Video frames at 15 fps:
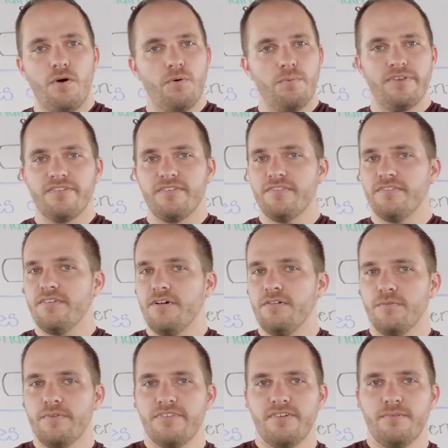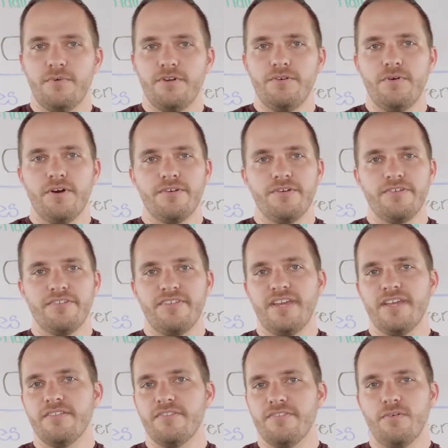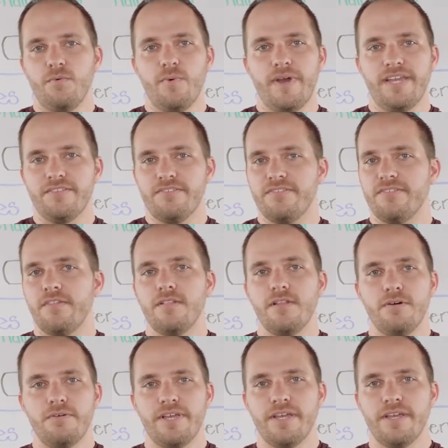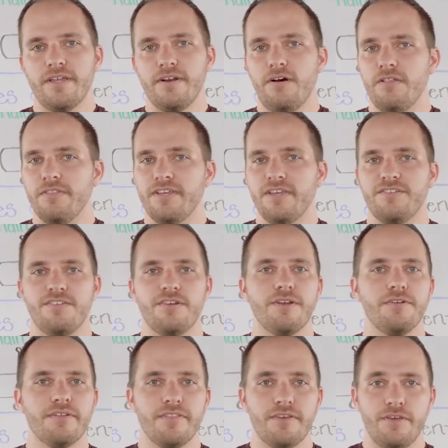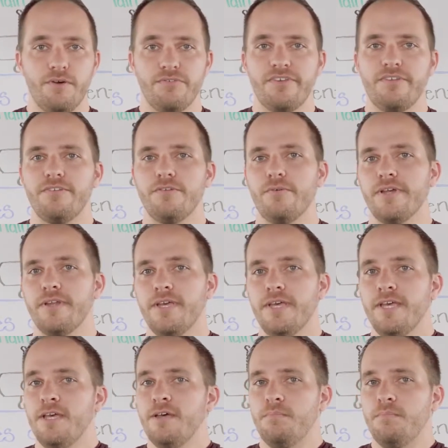Always consult with someone who understands the weights, the loading, and all the engineering that goes into it,